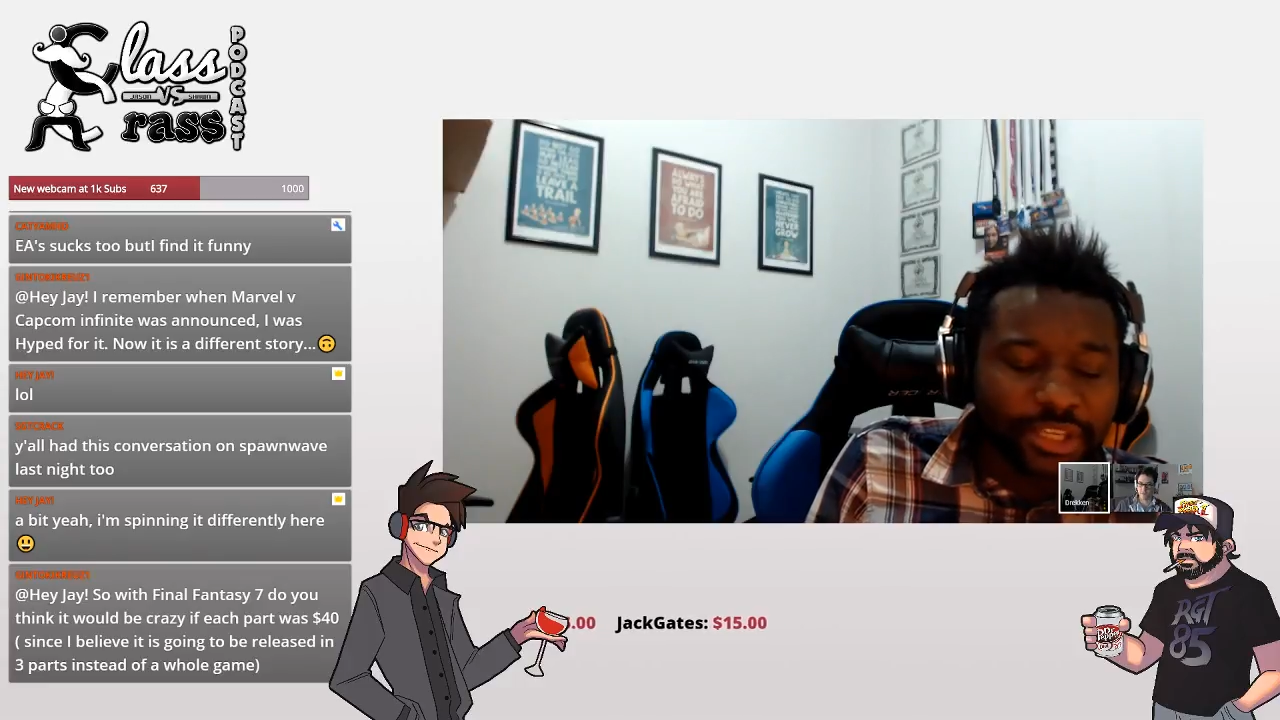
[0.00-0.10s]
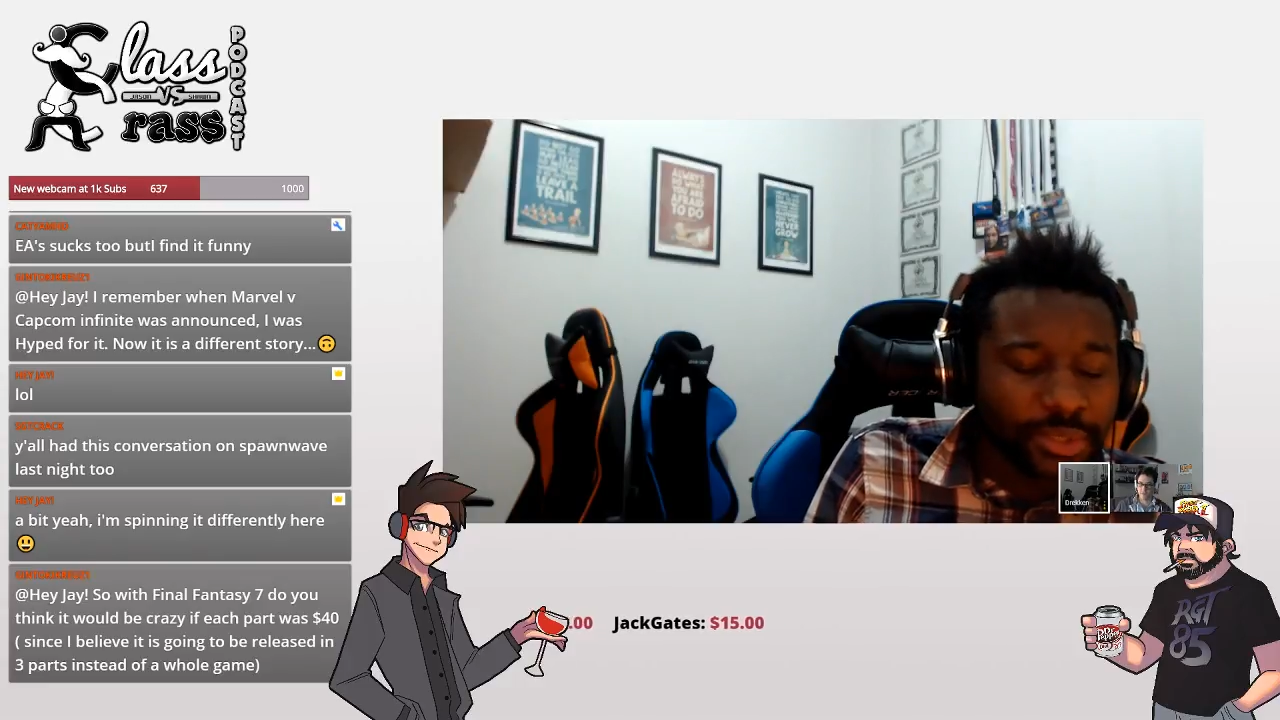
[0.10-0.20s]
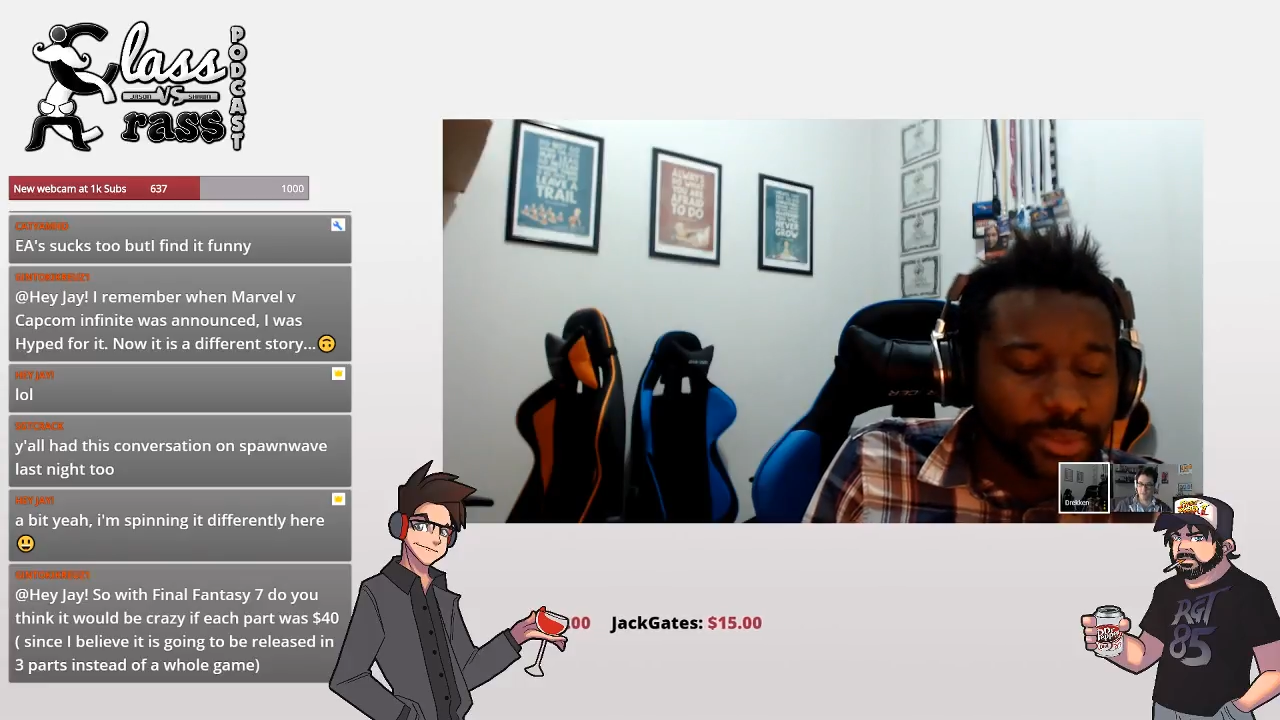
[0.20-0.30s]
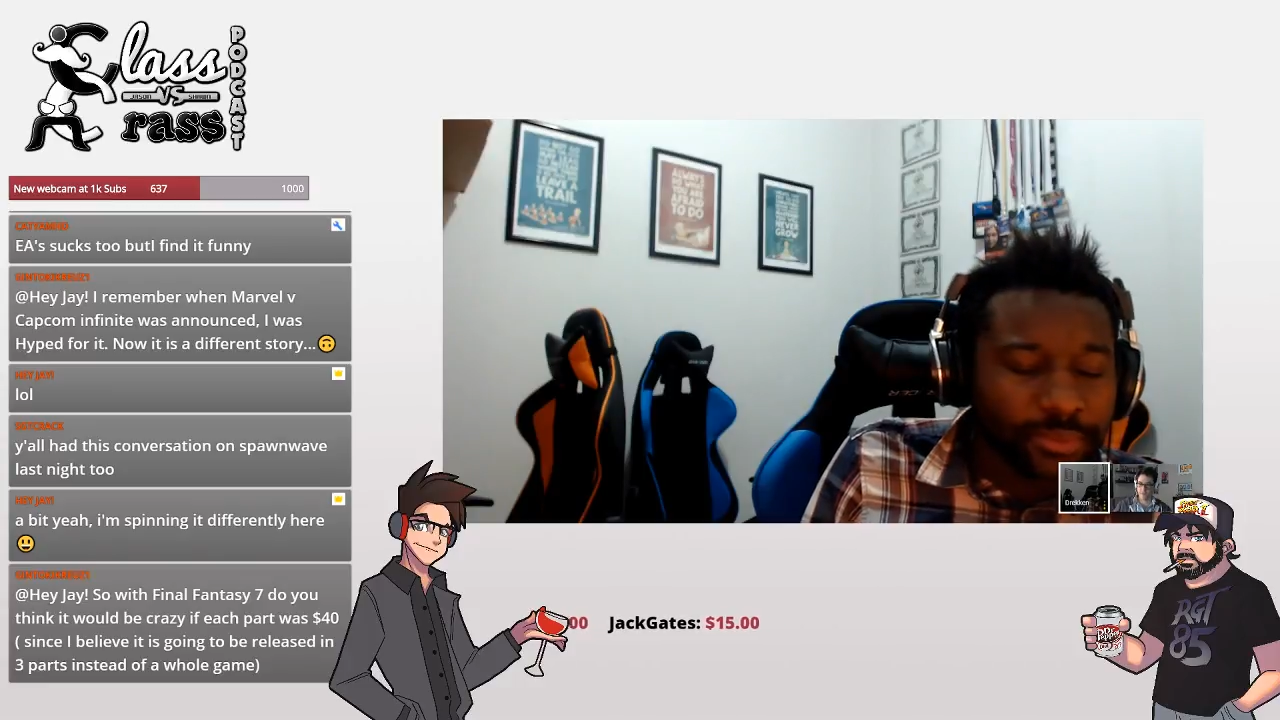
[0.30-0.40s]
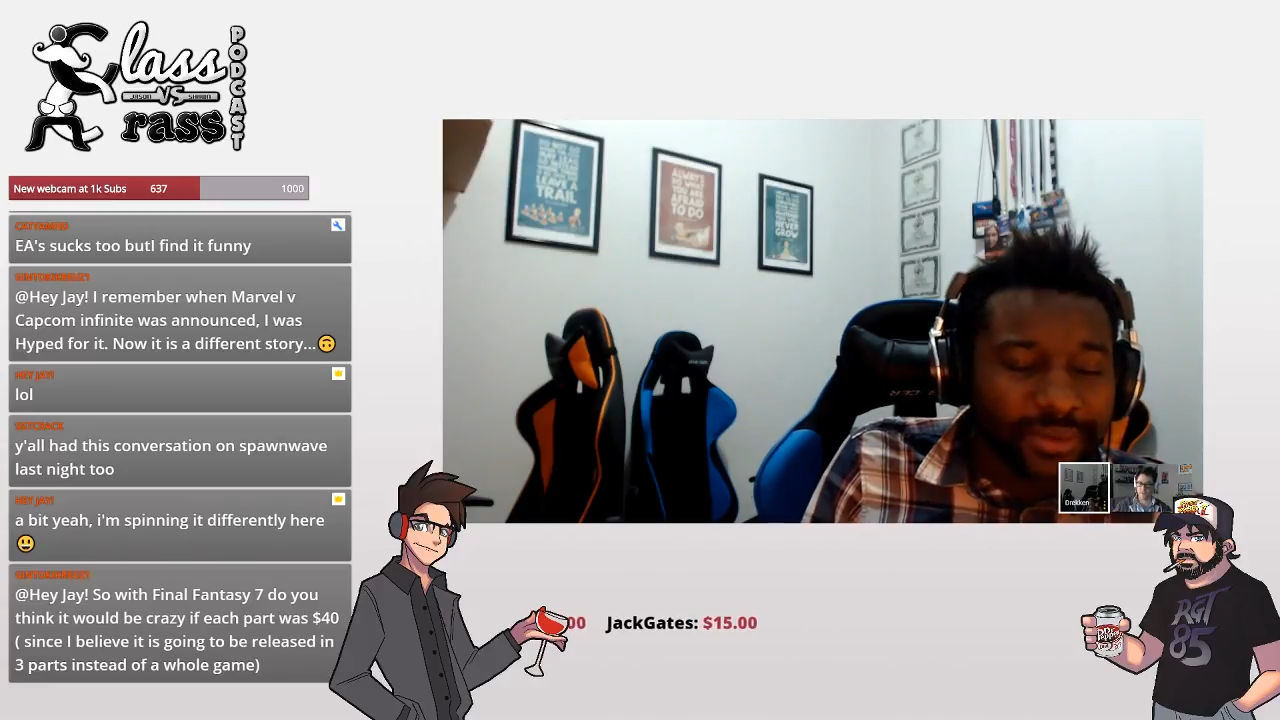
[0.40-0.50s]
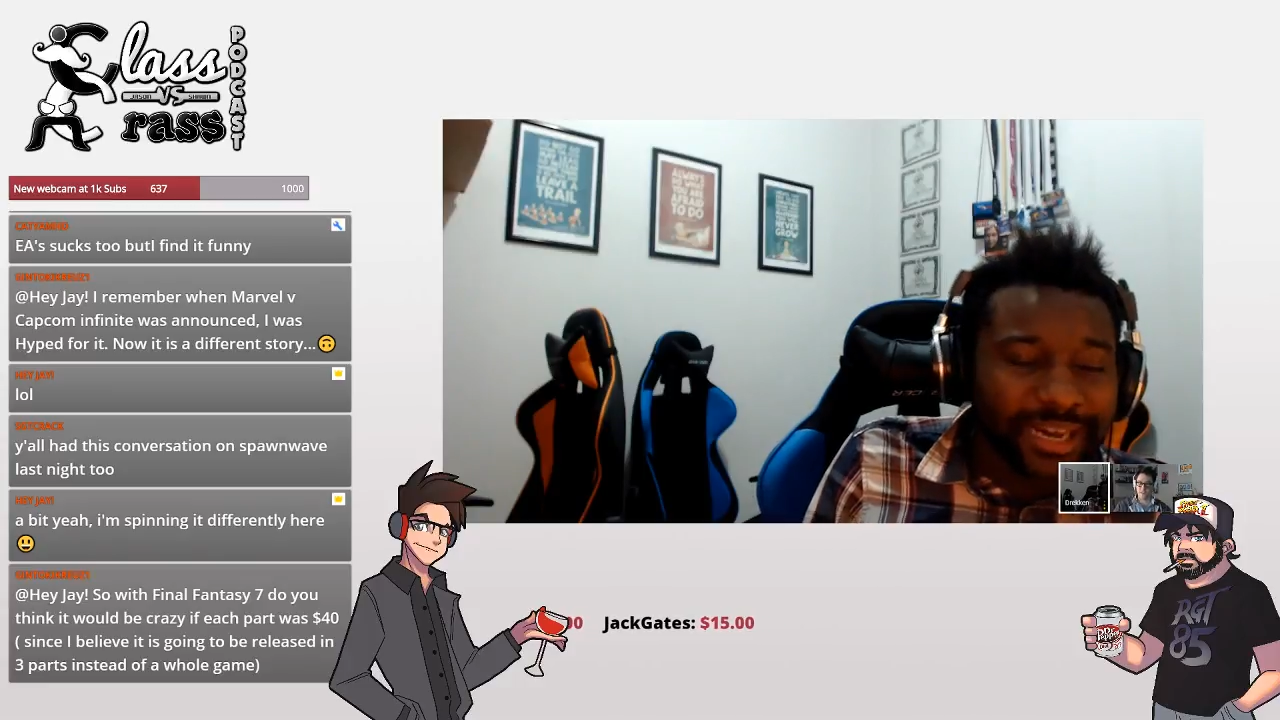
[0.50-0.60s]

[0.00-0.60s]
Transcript: just a new.